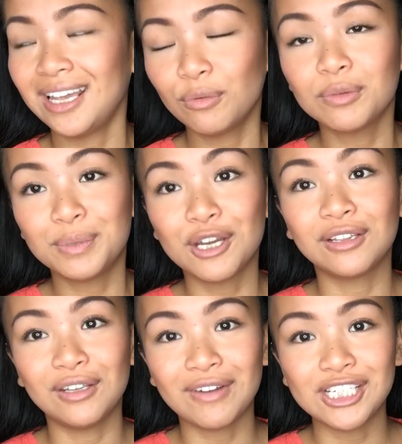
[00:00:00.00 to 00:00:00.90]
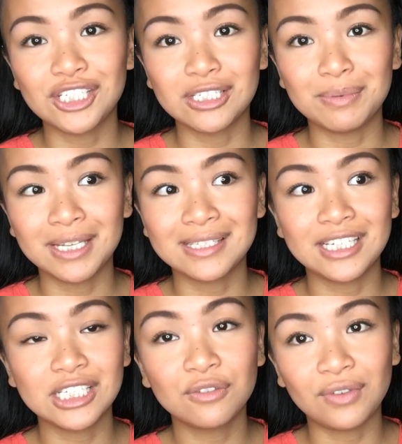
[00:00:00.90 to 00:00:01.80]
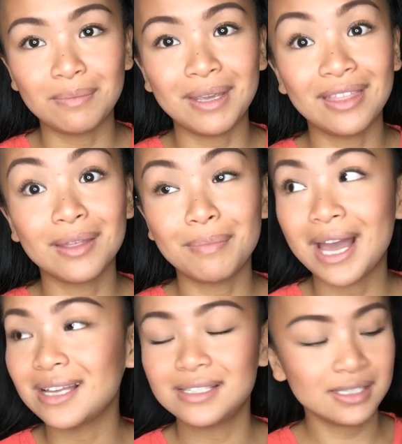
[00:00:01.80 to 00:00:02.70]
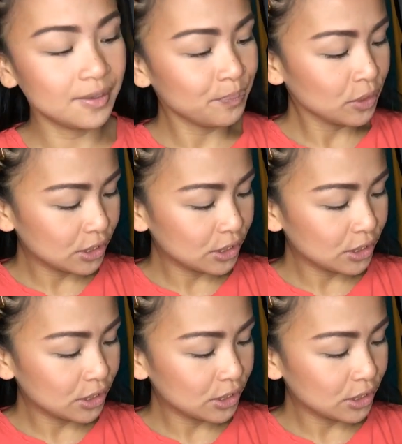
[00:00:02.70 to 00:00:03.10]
would be on Levi's jeans because they just fit me the best.